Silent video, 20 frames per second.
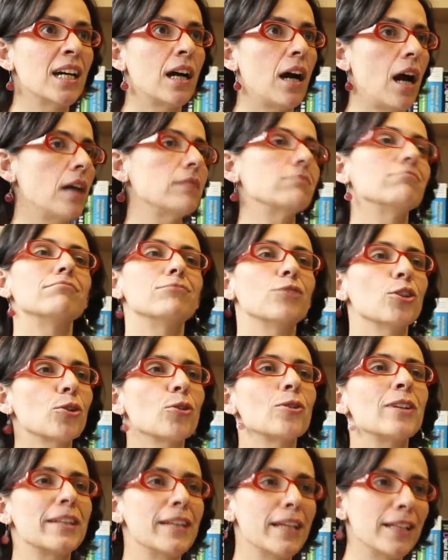and not
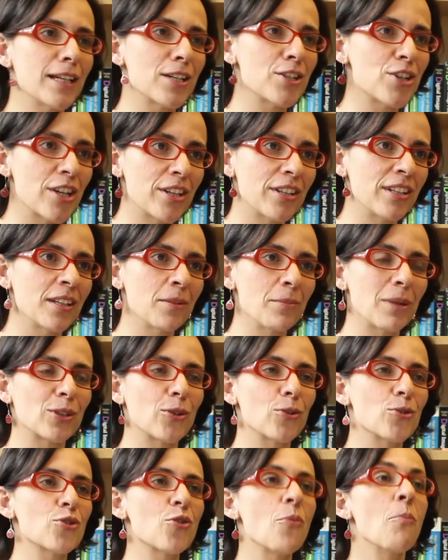only data sharing but
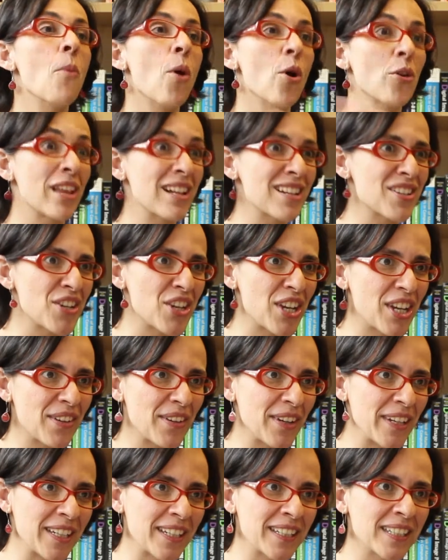also model
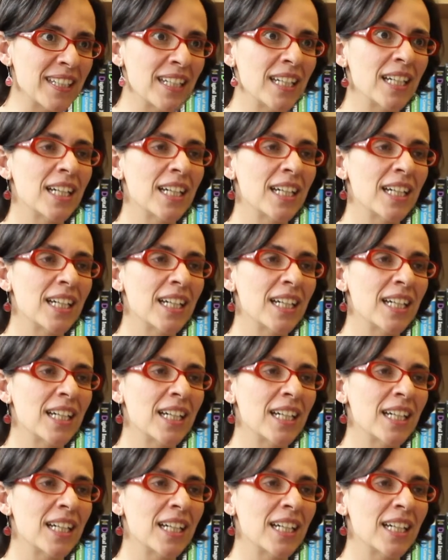sharing.